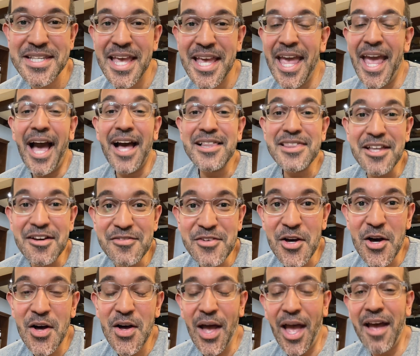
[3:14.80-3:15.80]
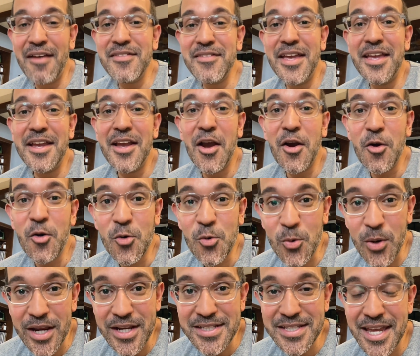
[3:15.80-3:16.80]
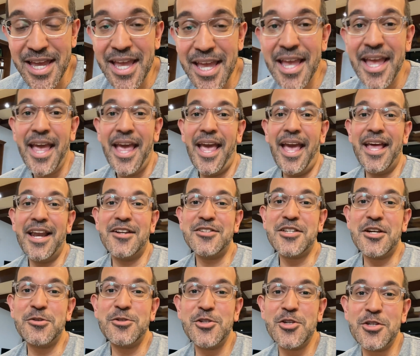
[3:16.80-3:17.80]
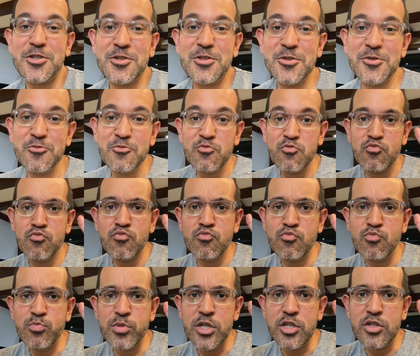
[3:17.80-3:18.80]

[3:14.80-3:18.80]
I love y'all, have a great day, and I'll talk to y'all soon. Peace.